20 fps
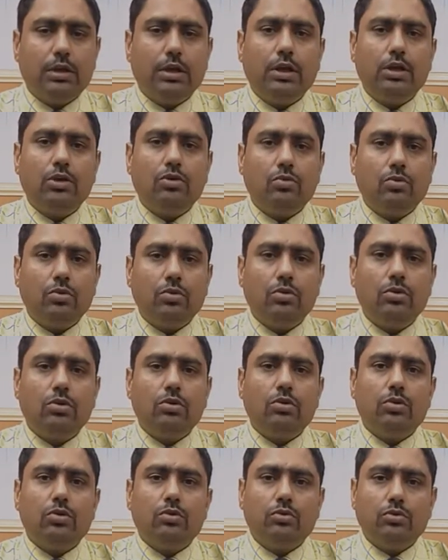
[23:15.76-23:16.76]
into
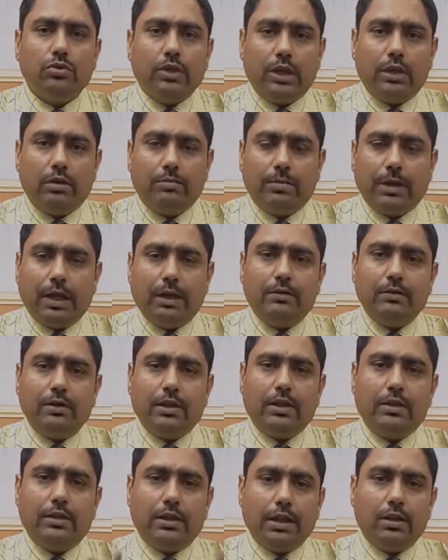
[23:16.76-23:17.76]
selling price
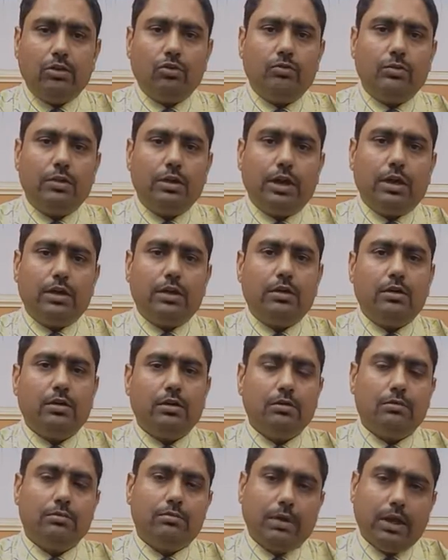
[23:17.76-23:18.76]
and that you will get it
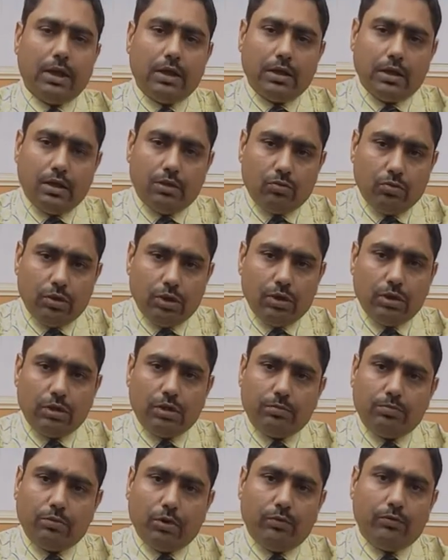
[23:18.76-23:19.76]
by calculating
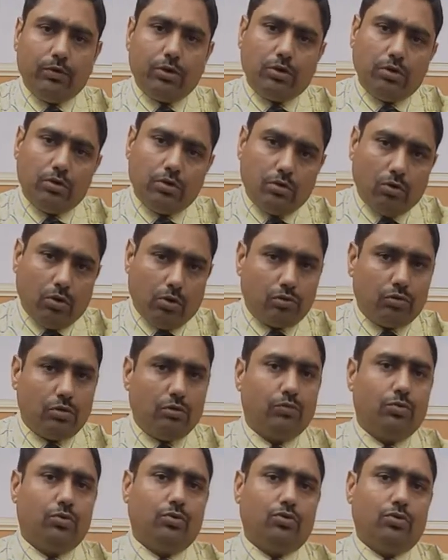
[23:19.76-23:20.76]
the profit on cost
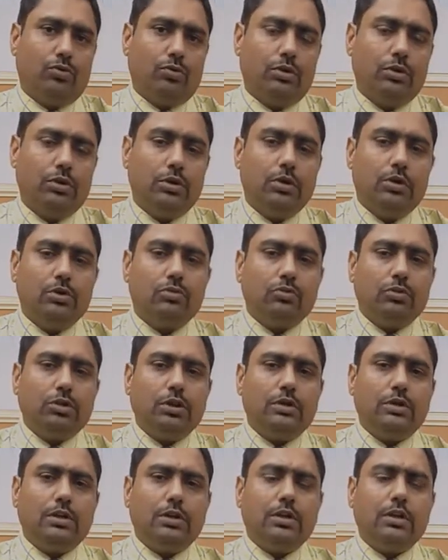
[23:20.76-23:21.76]
of goods sold. So,
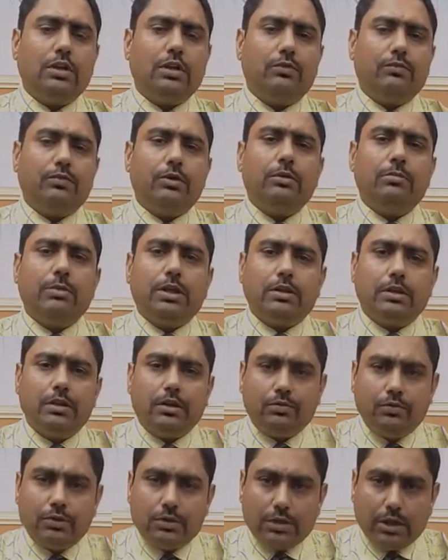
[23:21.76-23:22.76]
these are the different
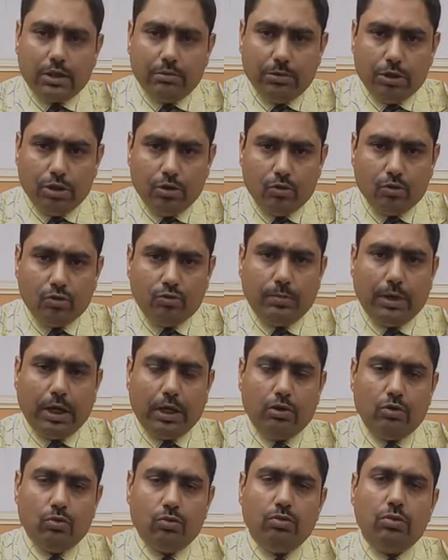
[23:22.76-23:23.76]
methods which can be used by
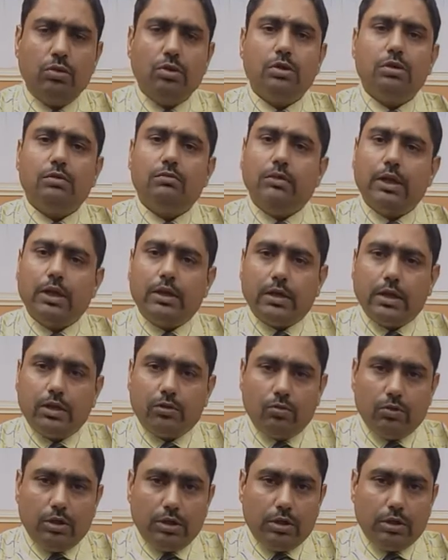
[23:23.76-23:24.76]
you while
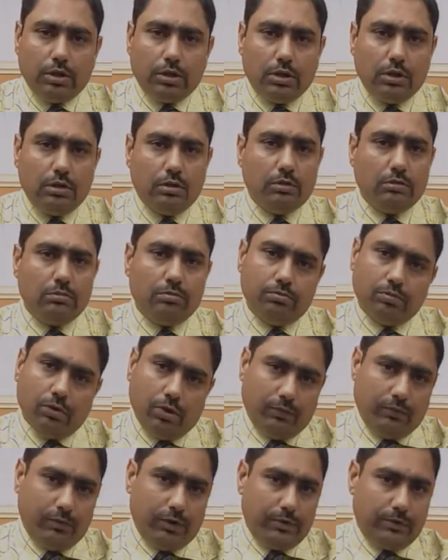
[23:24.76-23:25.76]
calculating the
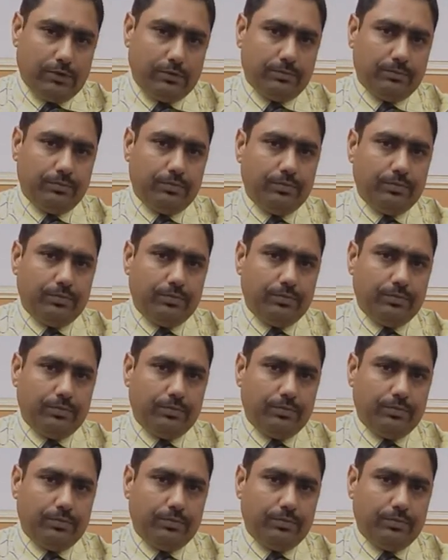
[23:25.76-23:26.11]
profits.